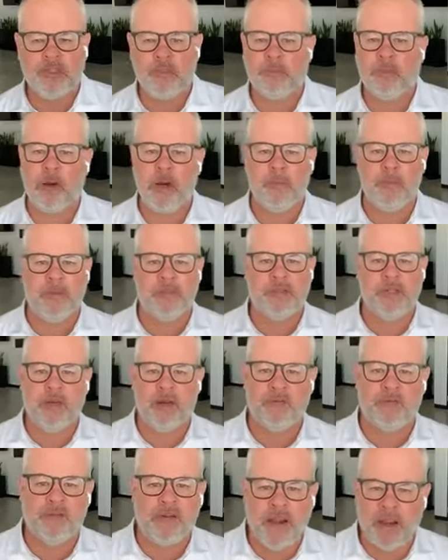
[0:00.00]
departments and
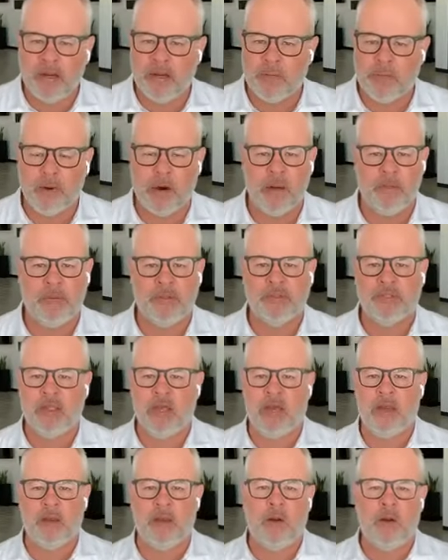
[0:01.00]
our fire departments,
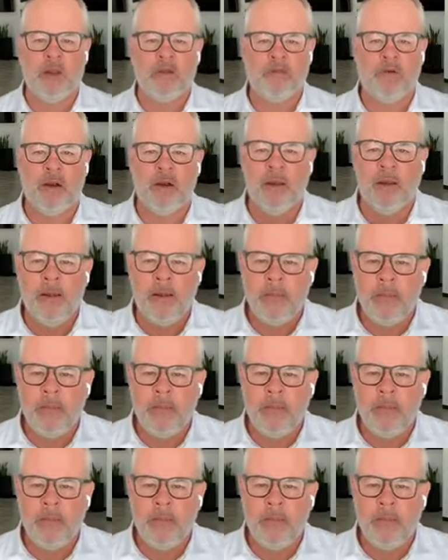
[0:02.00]
God, and all of our